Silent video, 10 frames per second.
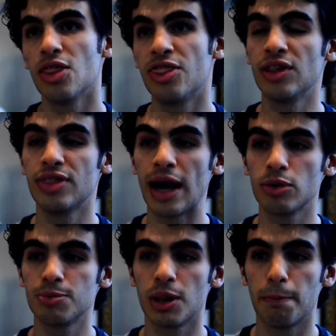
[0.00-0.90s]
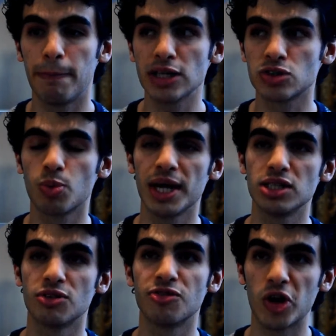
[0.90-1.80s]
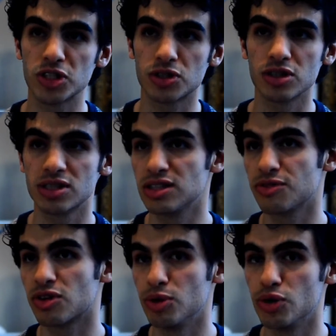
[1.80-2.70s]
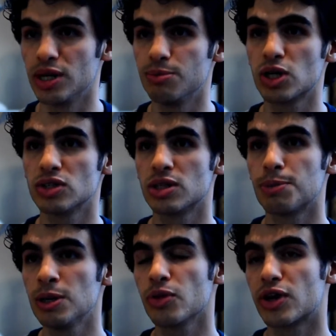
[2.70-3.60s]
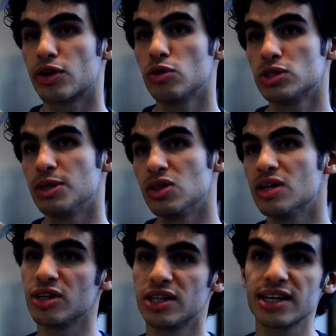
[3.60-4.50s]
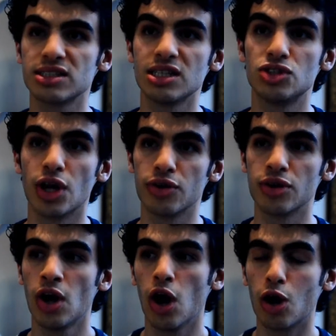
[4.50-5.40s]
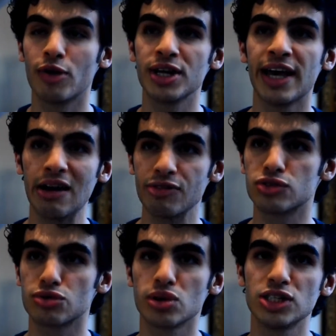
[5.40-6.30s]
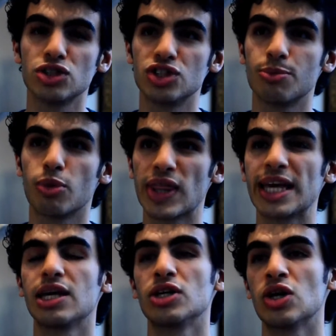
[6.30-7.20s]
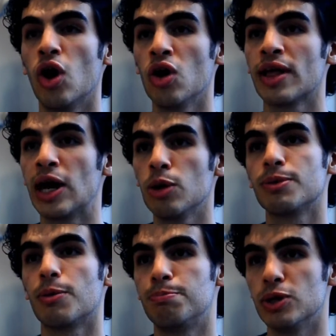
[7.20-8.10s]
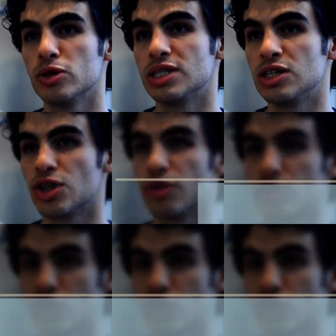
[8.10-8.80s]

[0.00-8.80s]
then that would be the best way to foster a sense of community, because the people that are going to be living next to each other already have this relationship where they all help build each other's